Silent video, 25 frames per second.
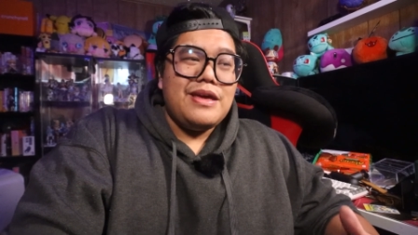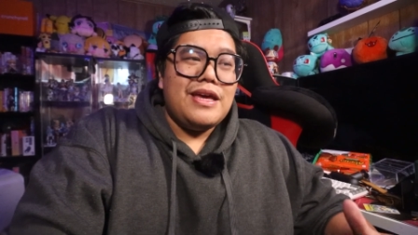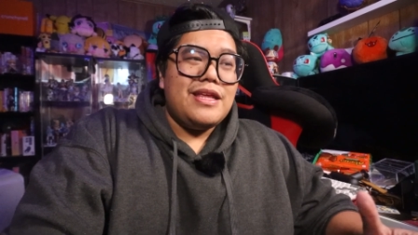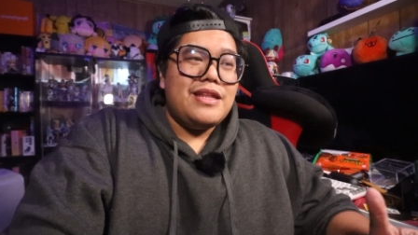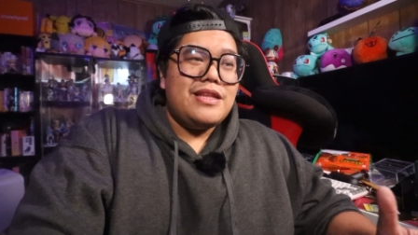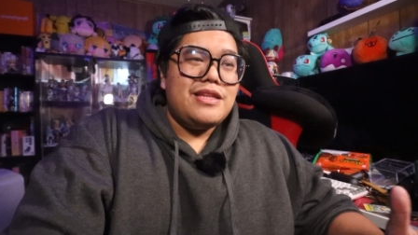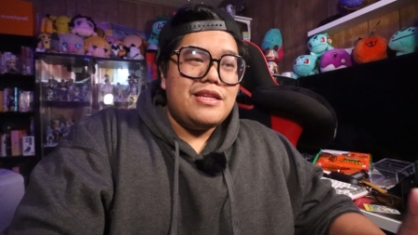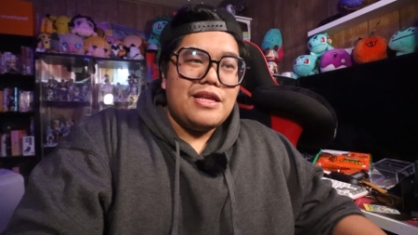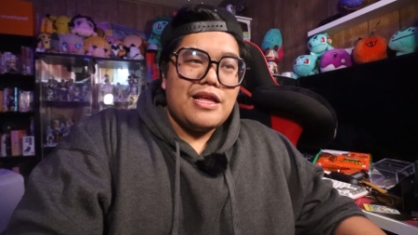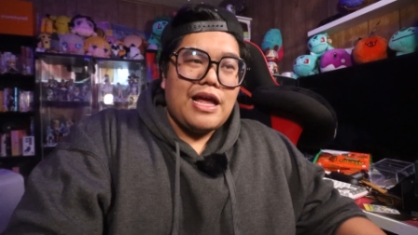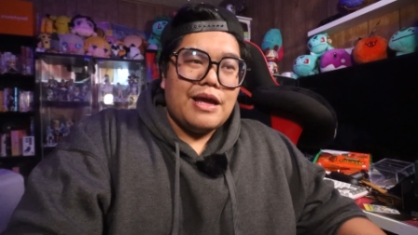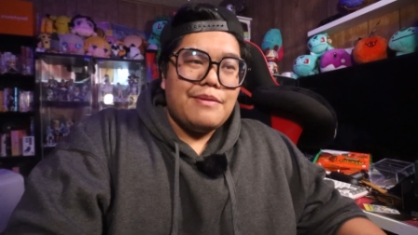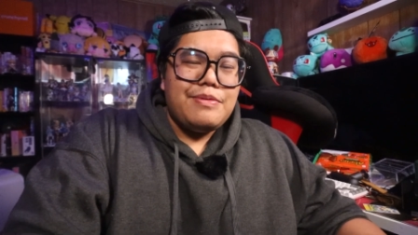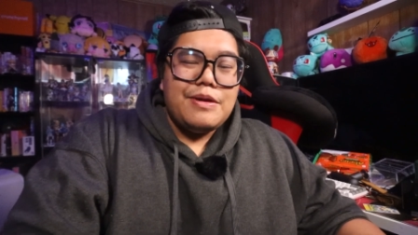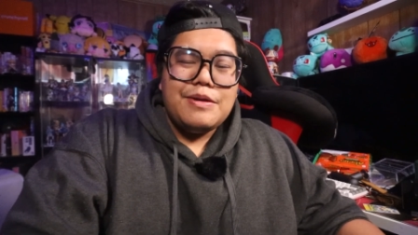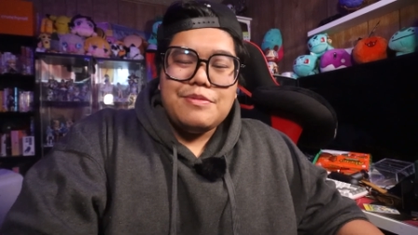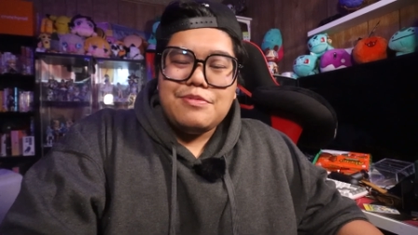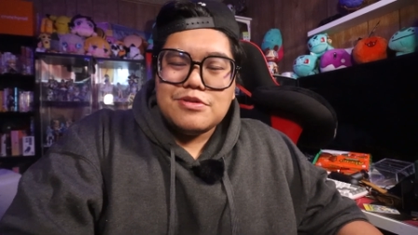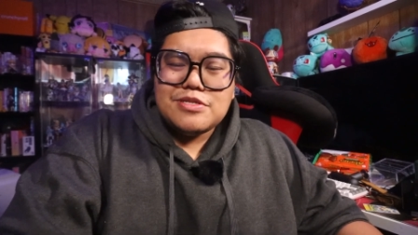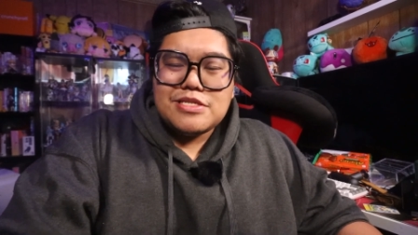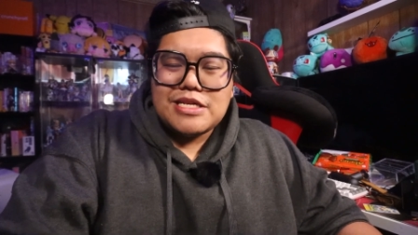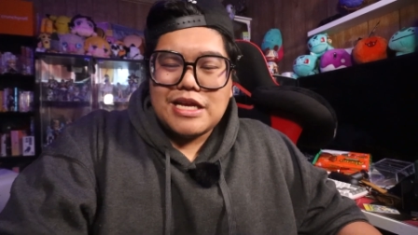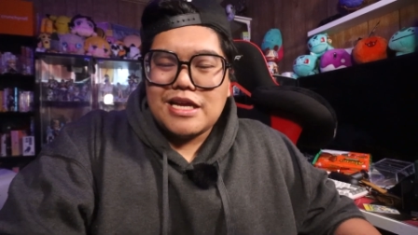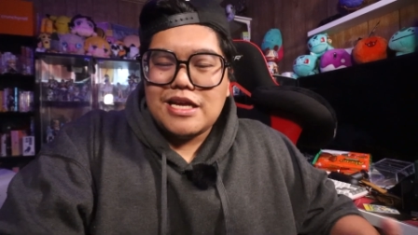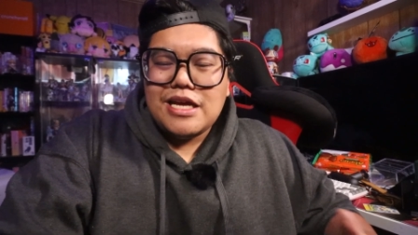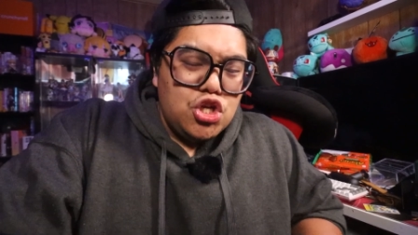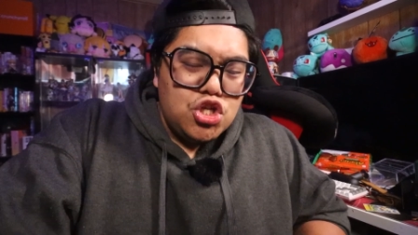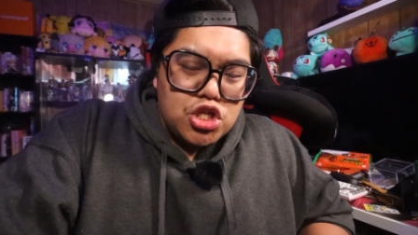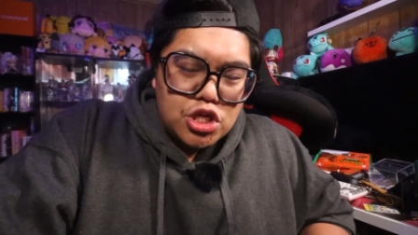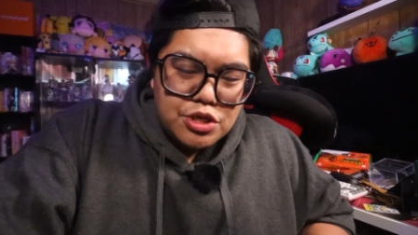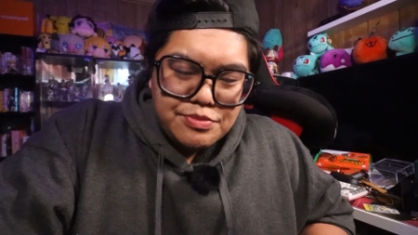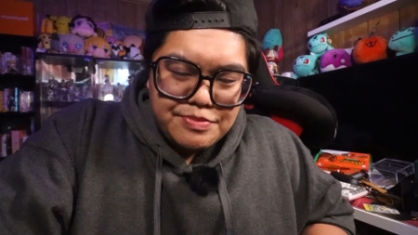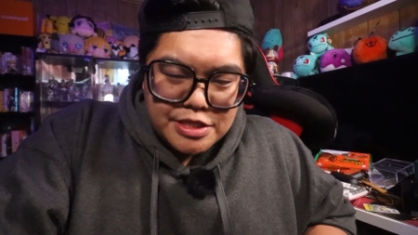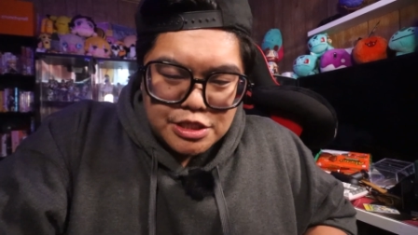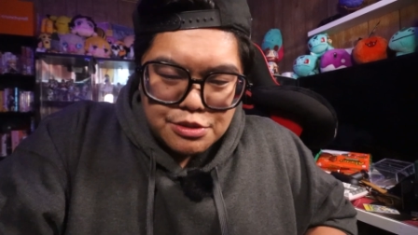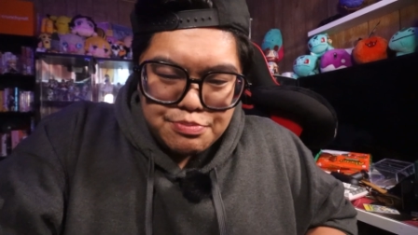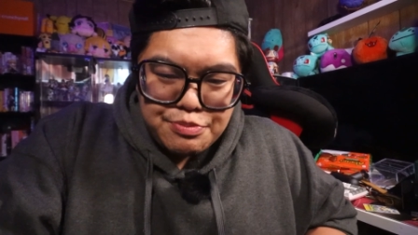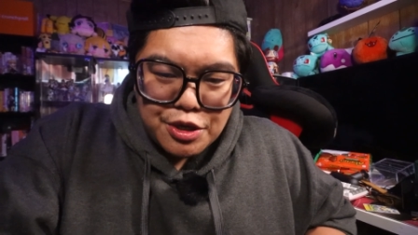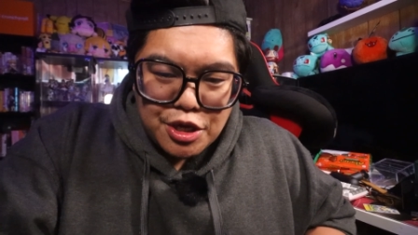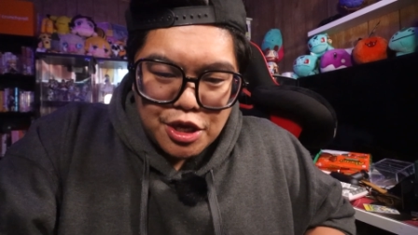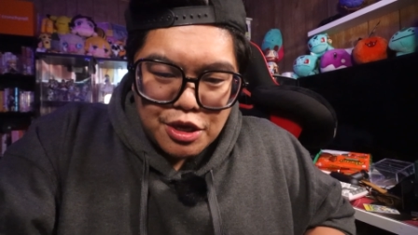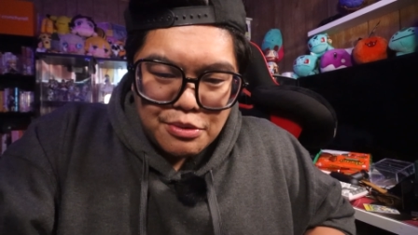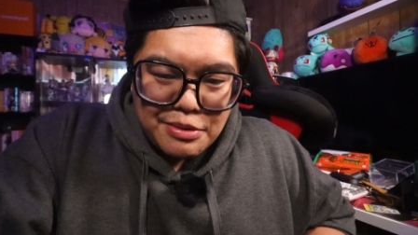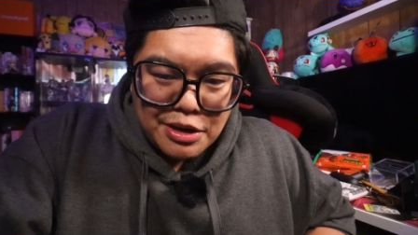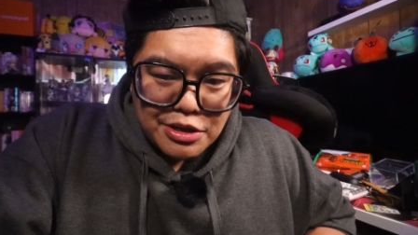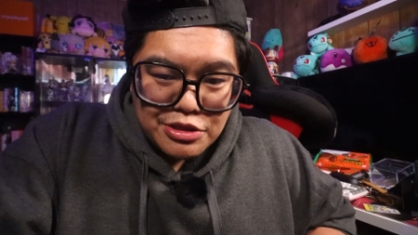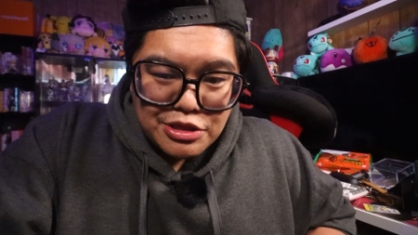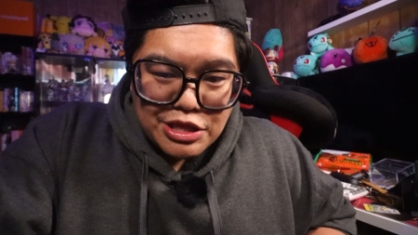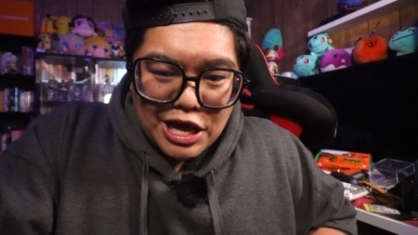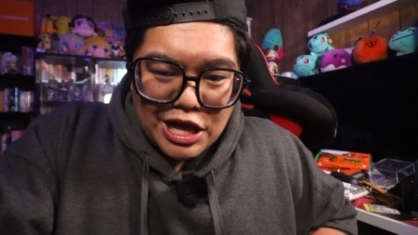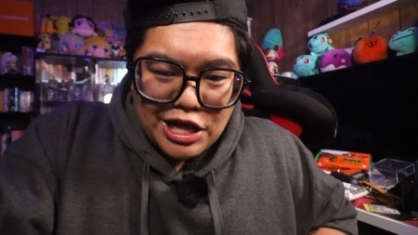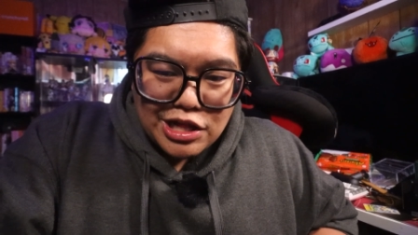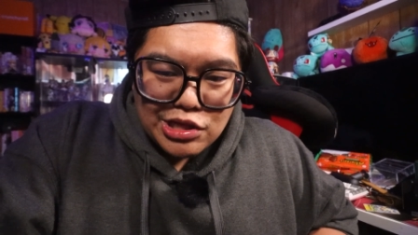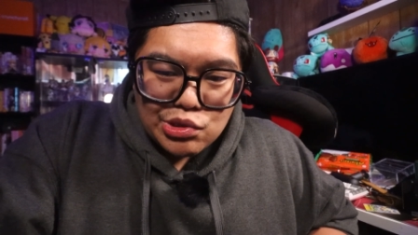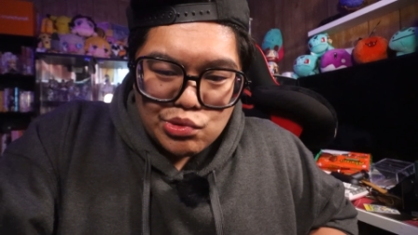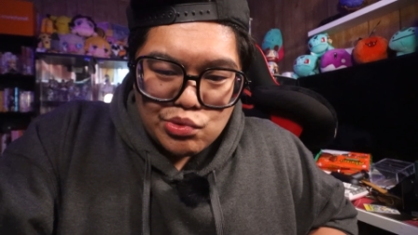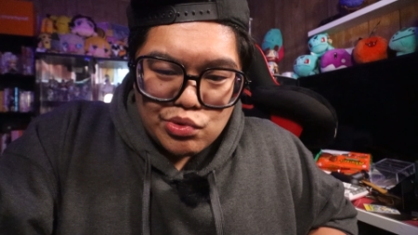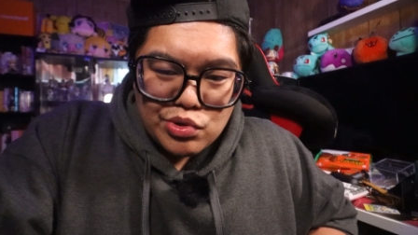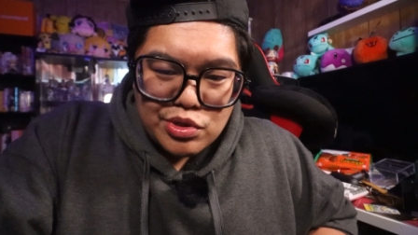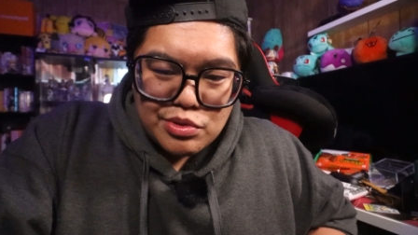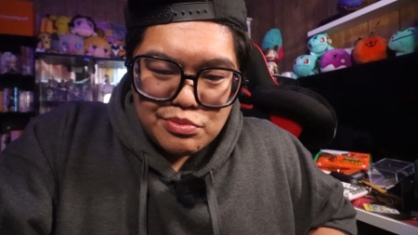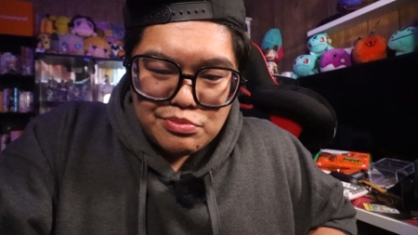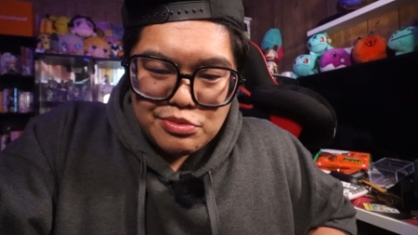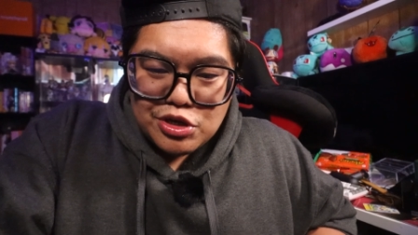and people say you shouldn't be speaking about the algorithm